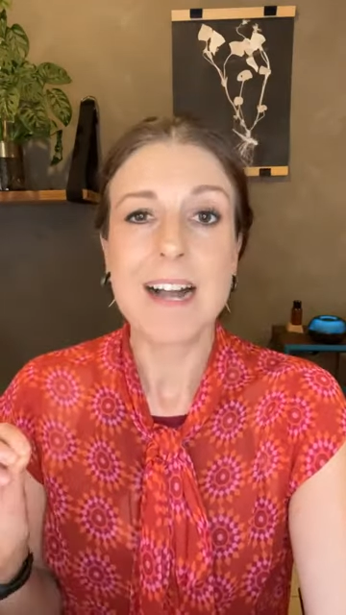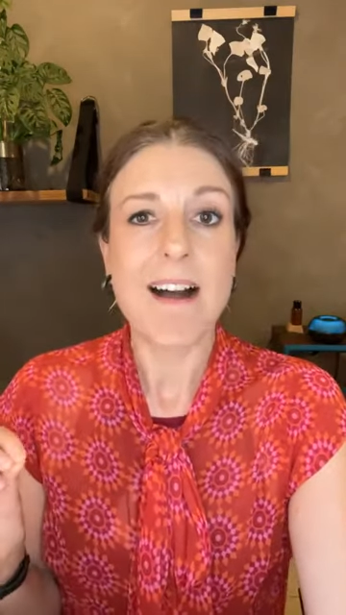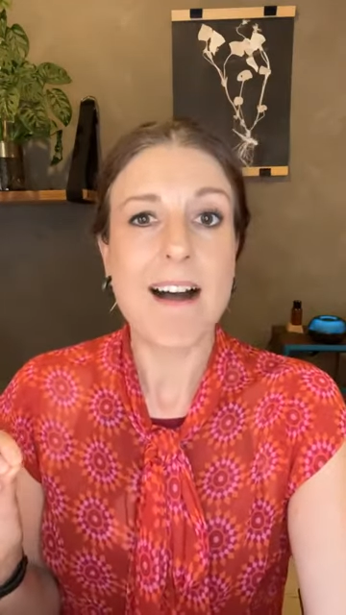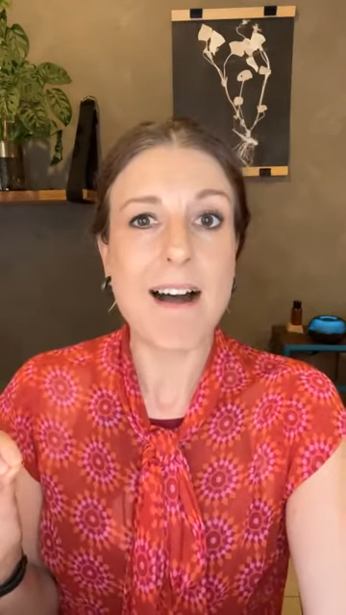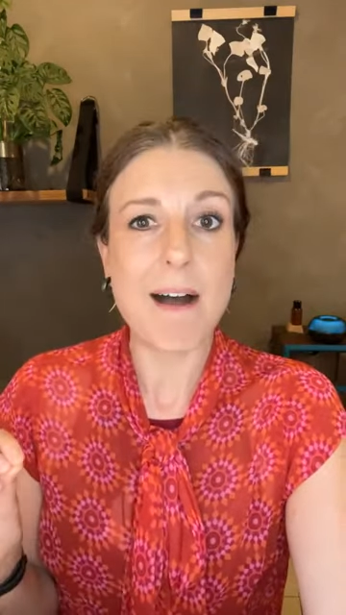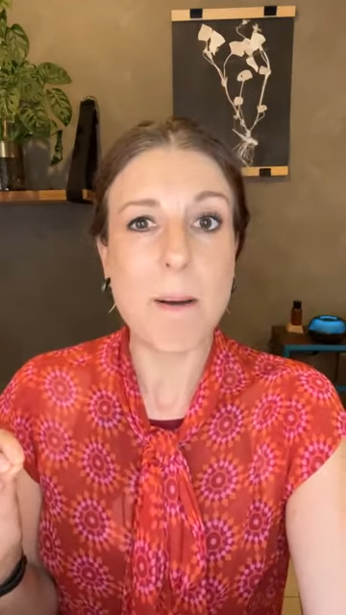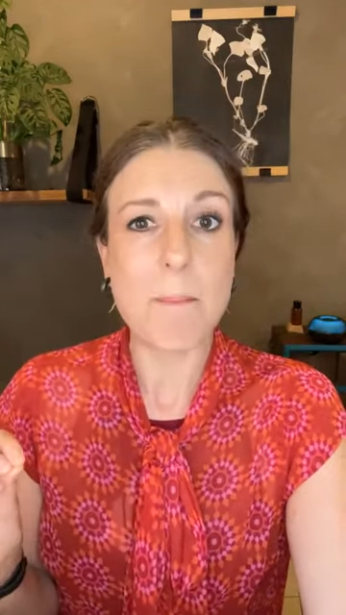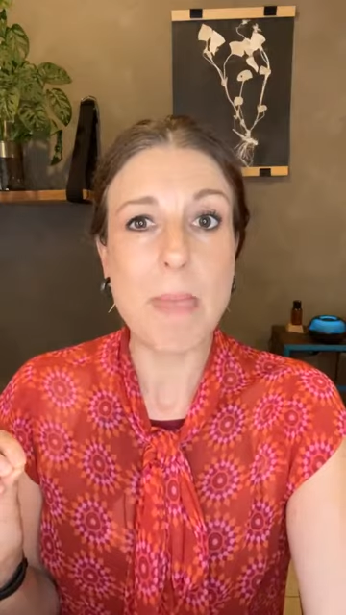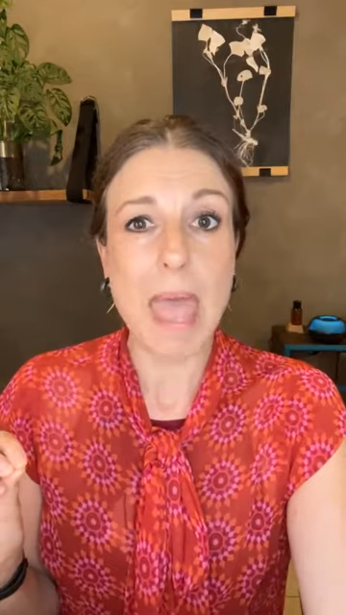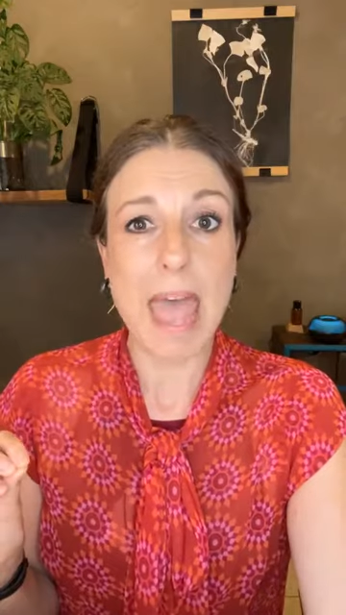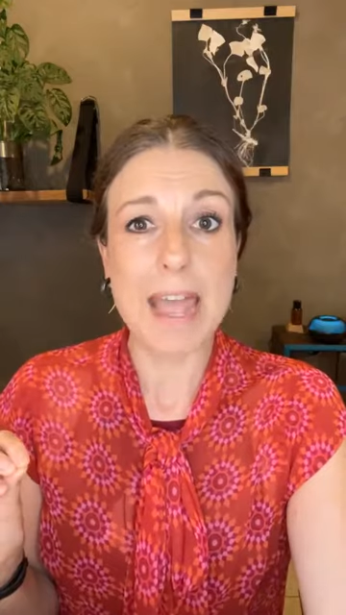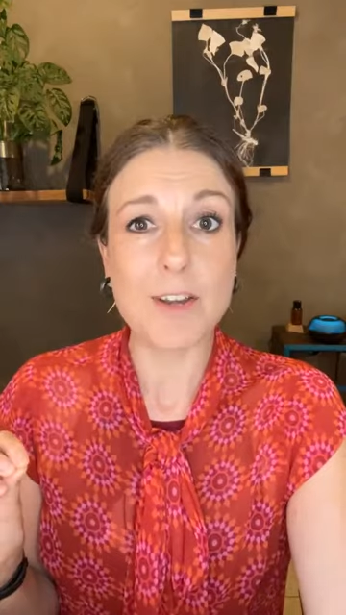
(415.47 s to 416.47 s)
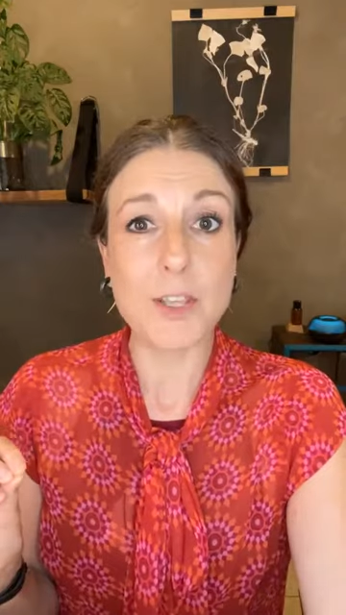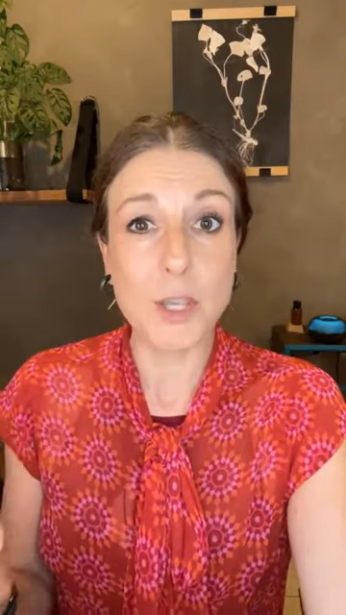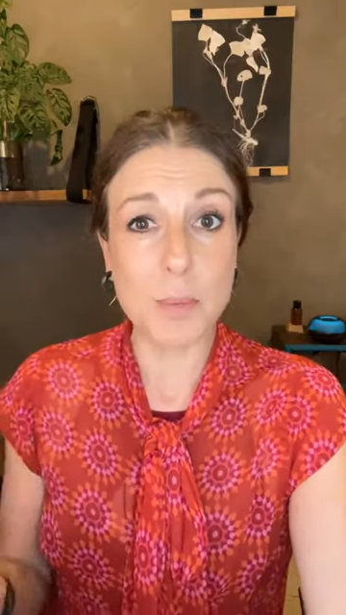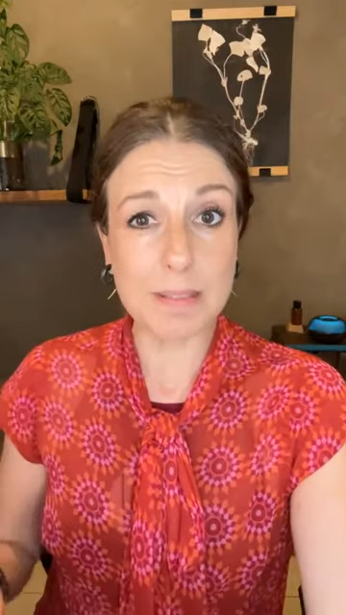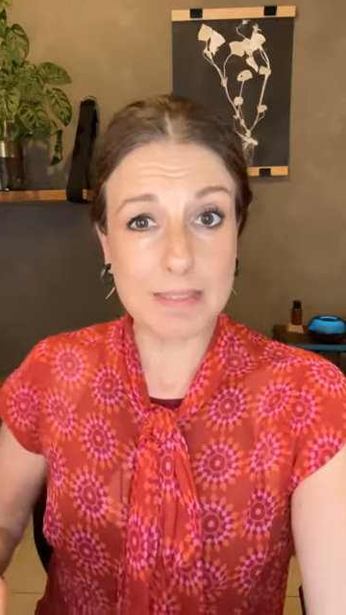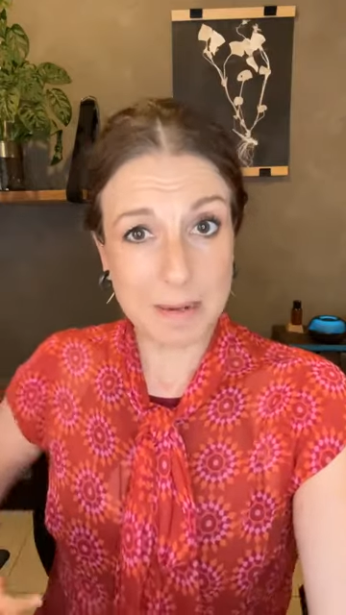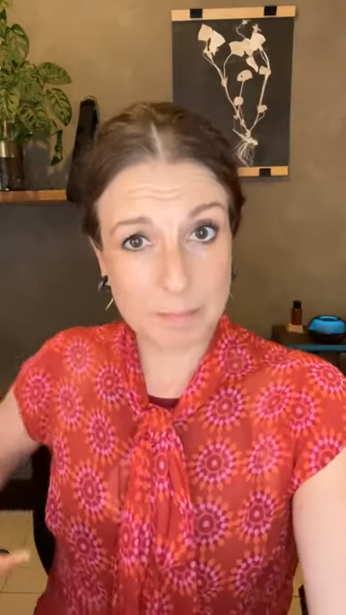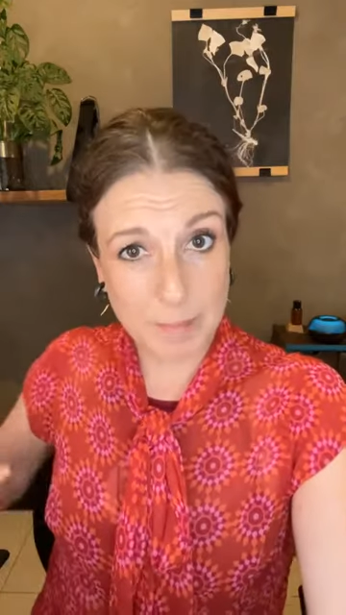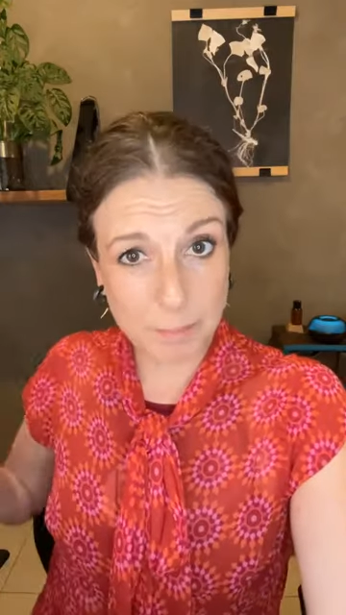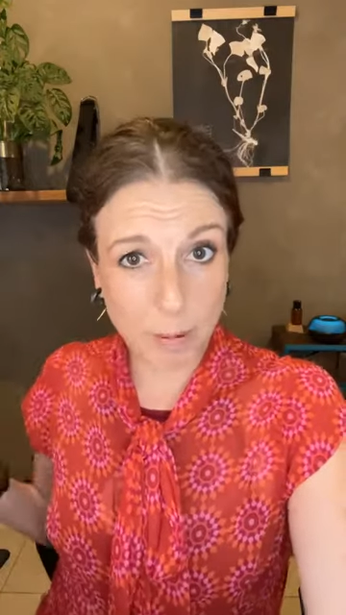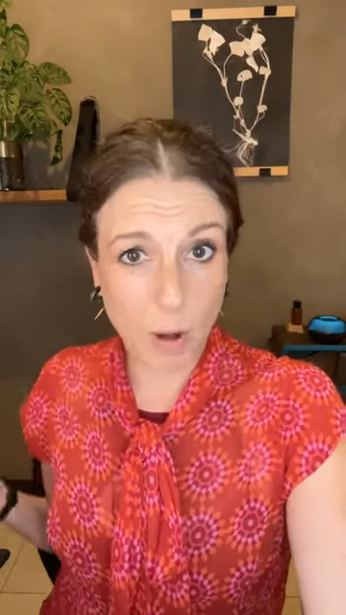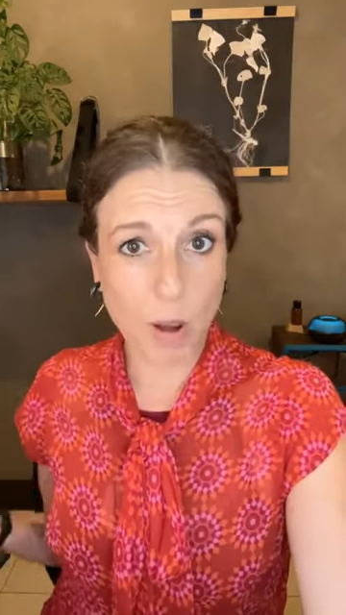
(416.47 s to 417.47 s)
and you would then
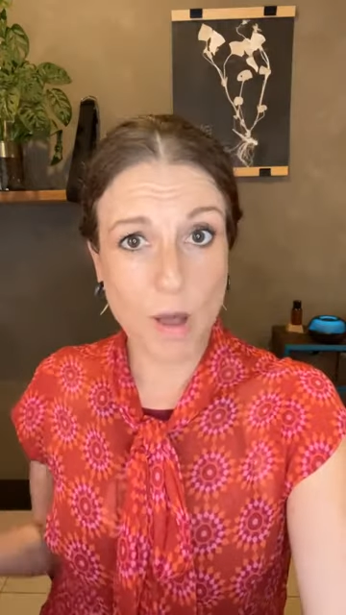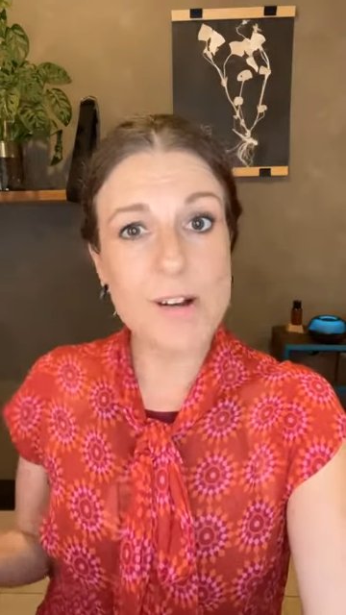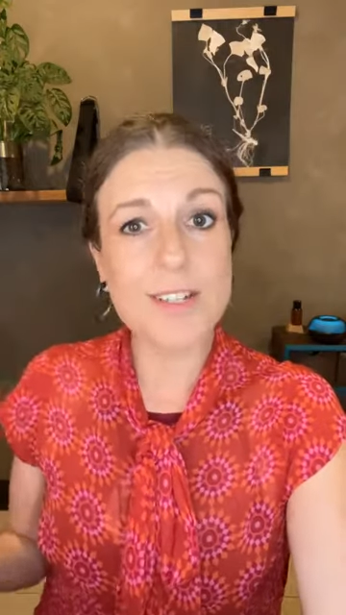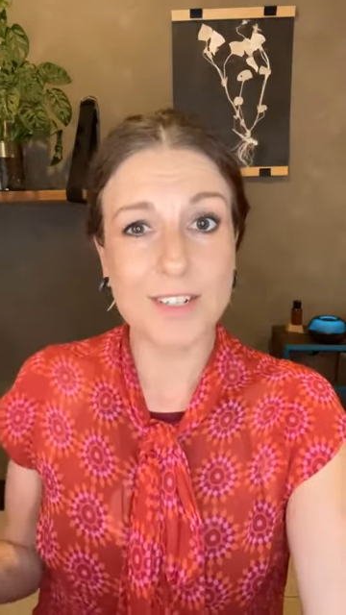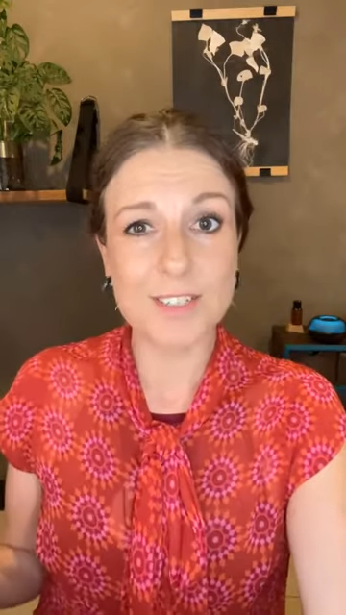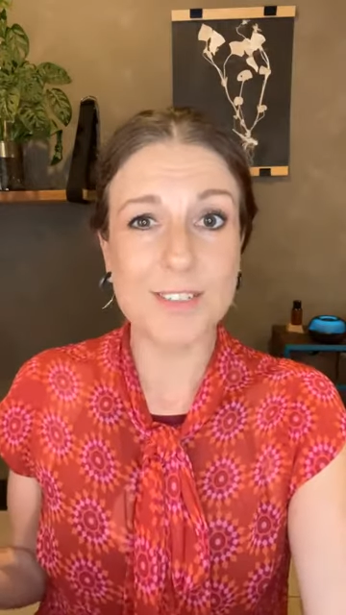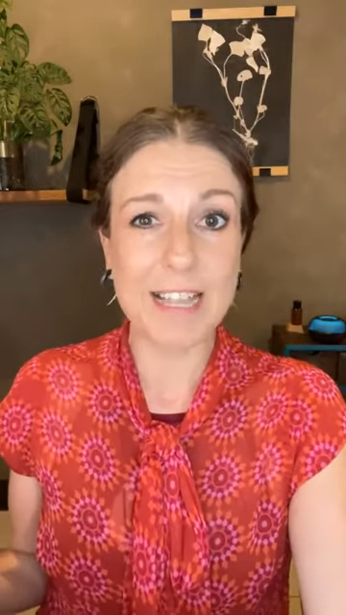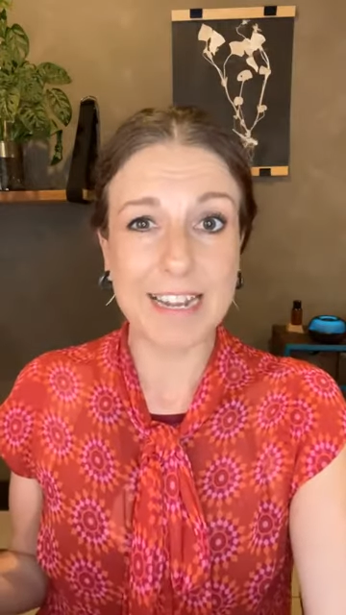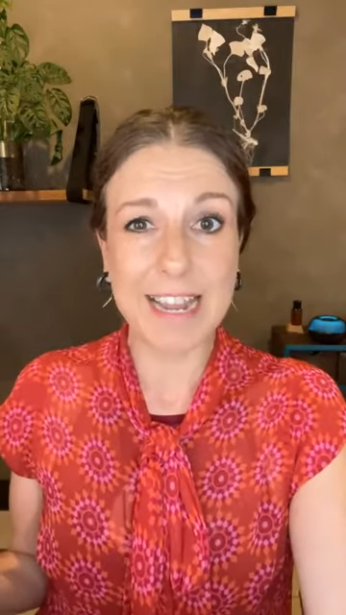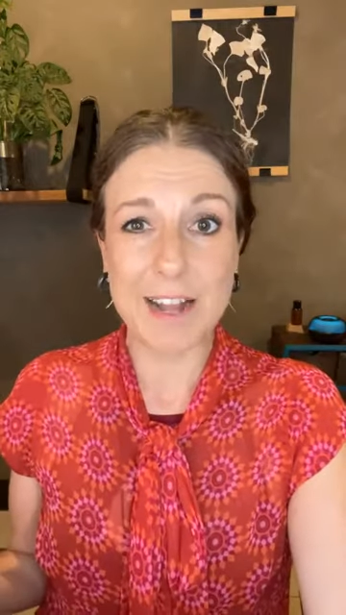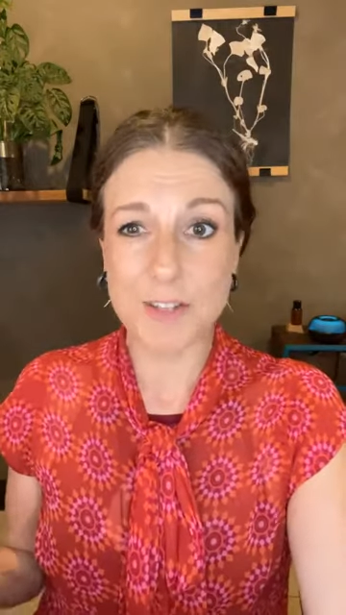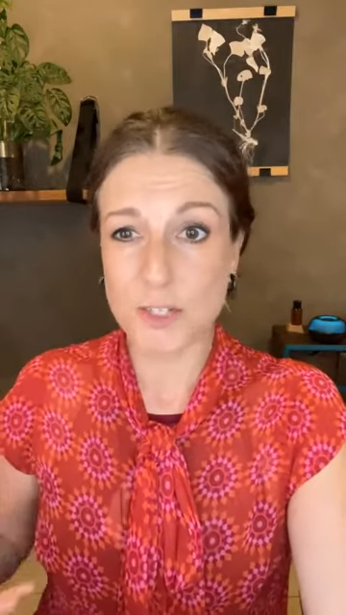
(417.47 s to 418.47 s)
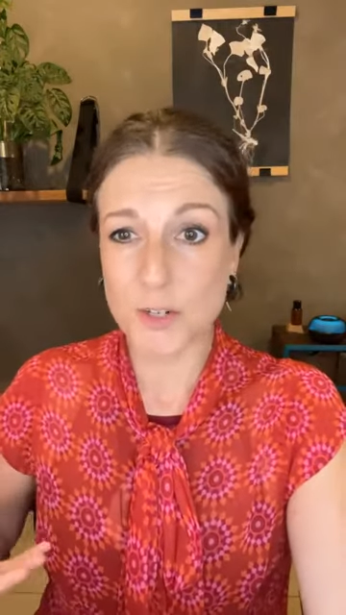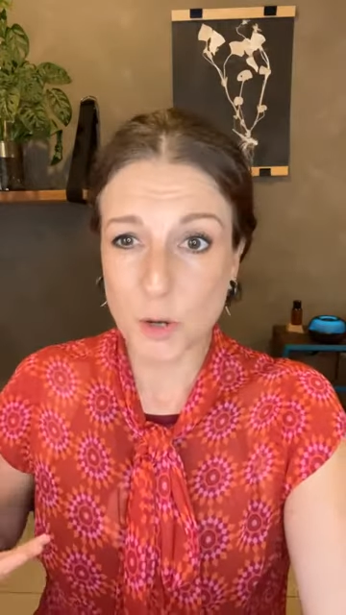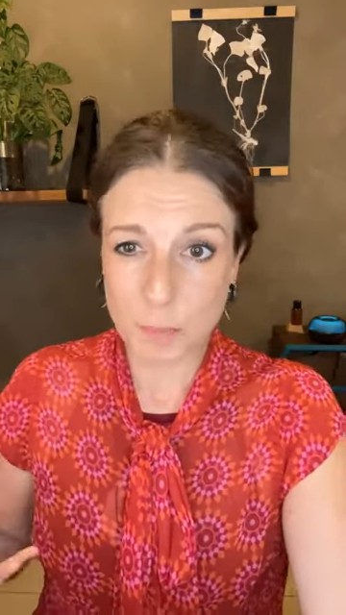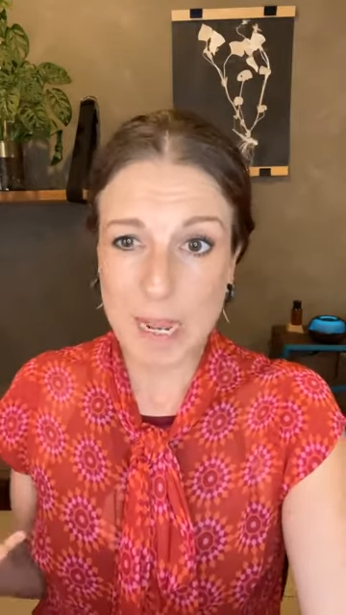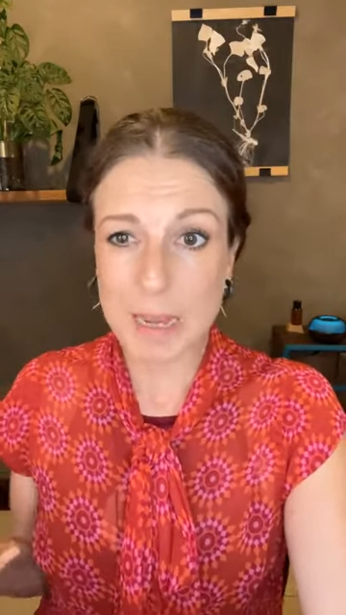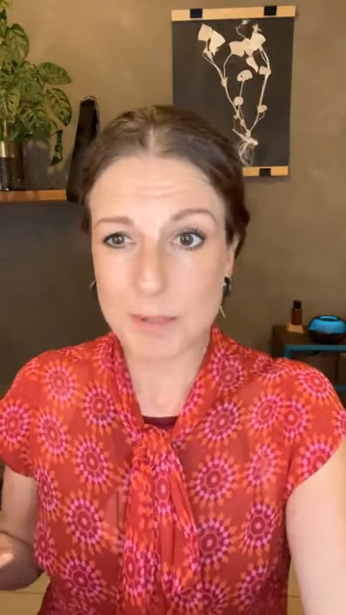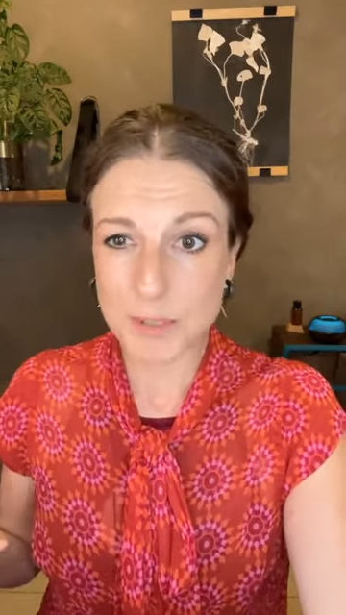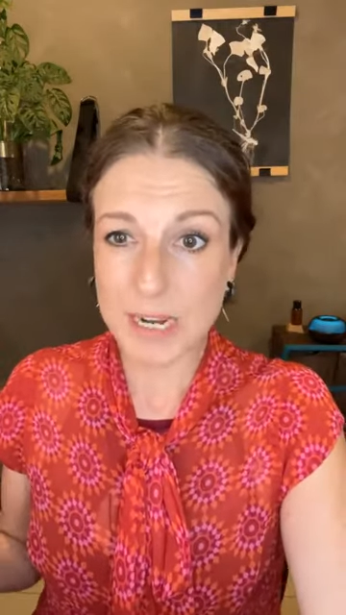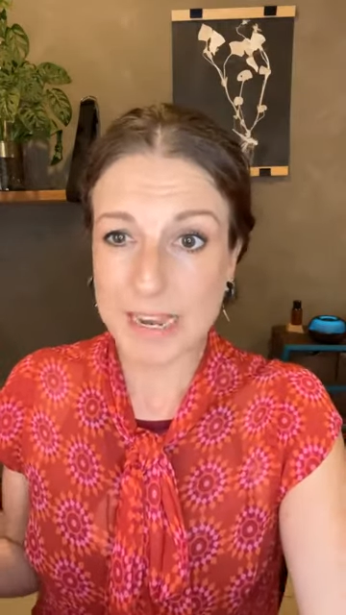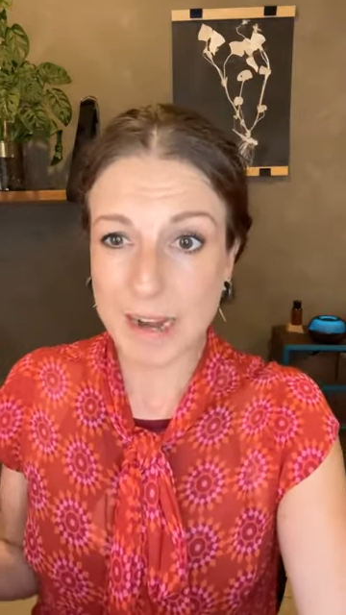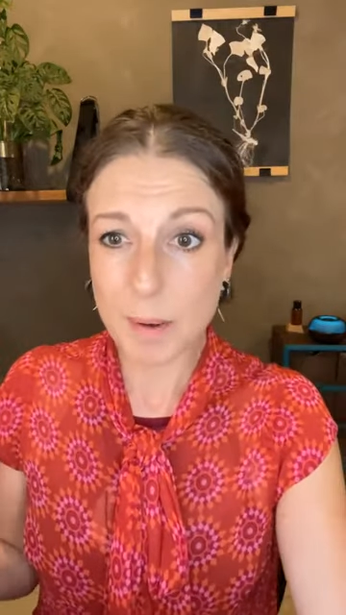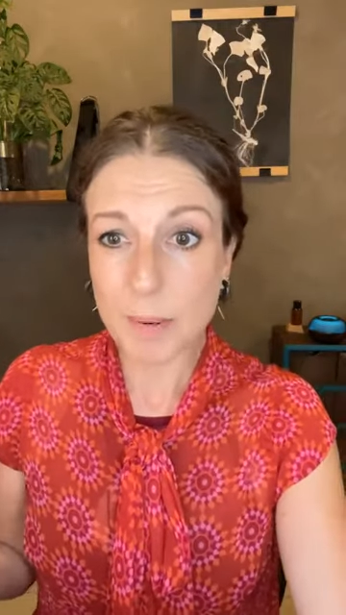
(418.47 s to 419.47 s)
be plonked onto that couch and not be able to
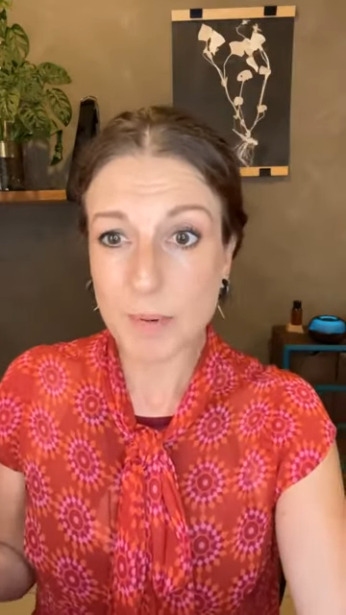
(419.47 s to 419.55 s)
get up,